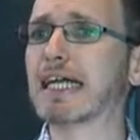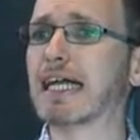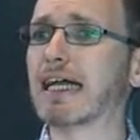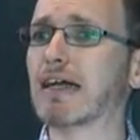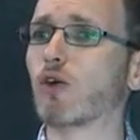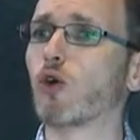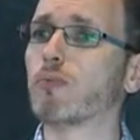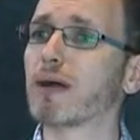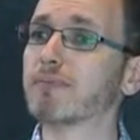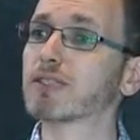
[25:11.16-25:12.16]
uh,
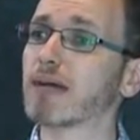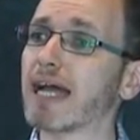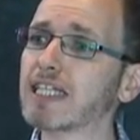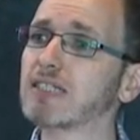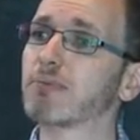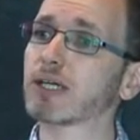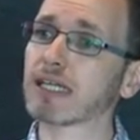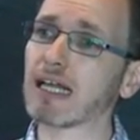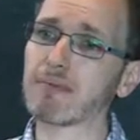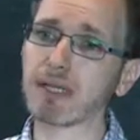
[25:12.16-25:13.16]
or perhaps some
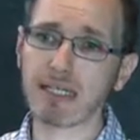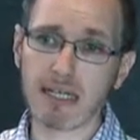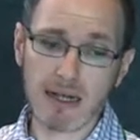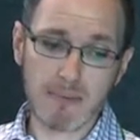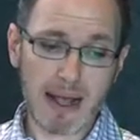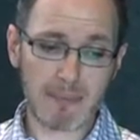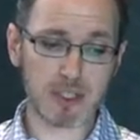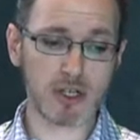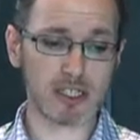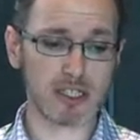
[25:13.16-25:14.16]
antibody labelling,
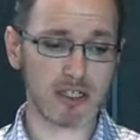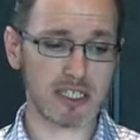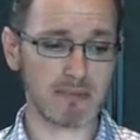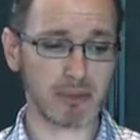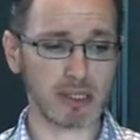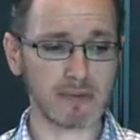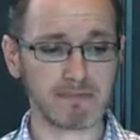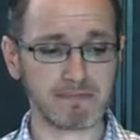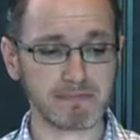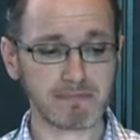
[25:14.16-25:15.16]
perhaps not so simple,
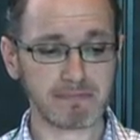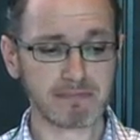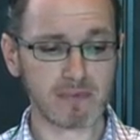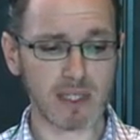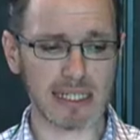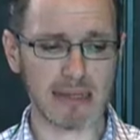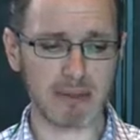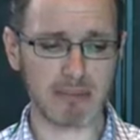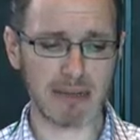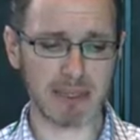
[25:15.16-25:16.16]
uh,
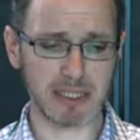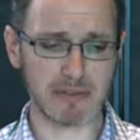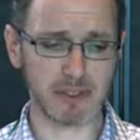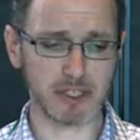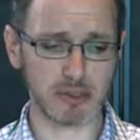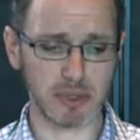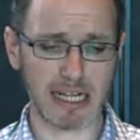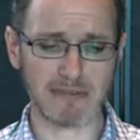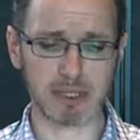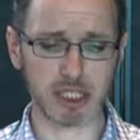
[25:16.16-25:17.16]
but maybe in the future we'll
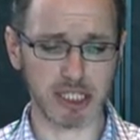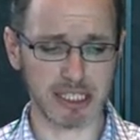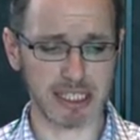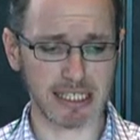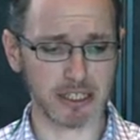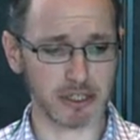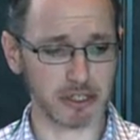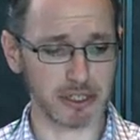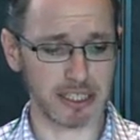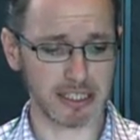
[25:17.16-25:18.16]
have machines that can
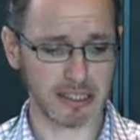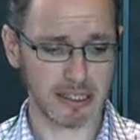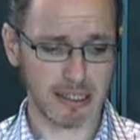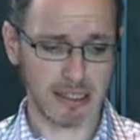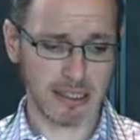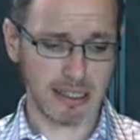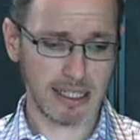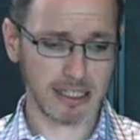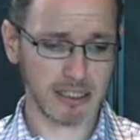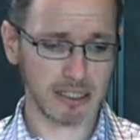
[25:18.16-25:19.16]
do this.
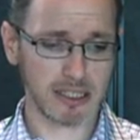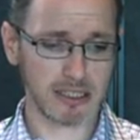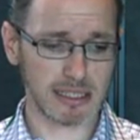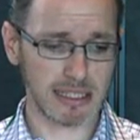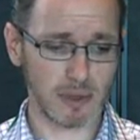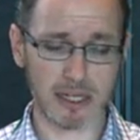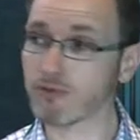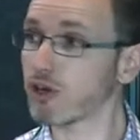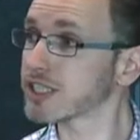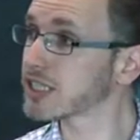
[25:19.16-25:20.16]
Uh, so this is uh, one
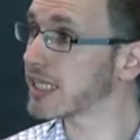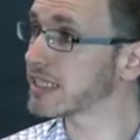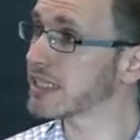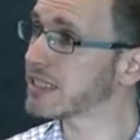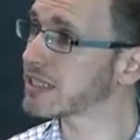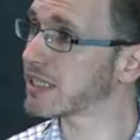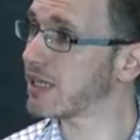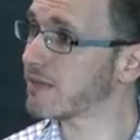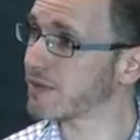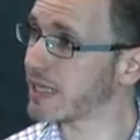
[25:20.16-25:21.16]
of Rod's ideas that
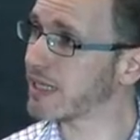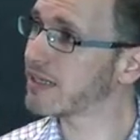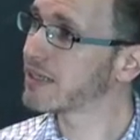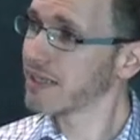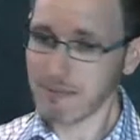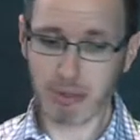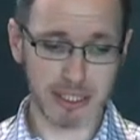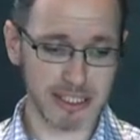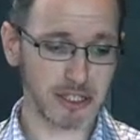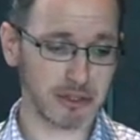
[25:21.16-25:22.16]
I've uh, put
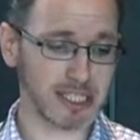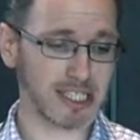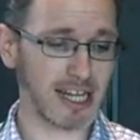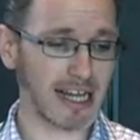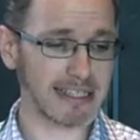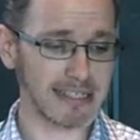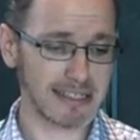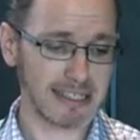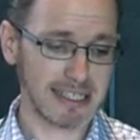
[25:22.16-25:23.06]
into a slide,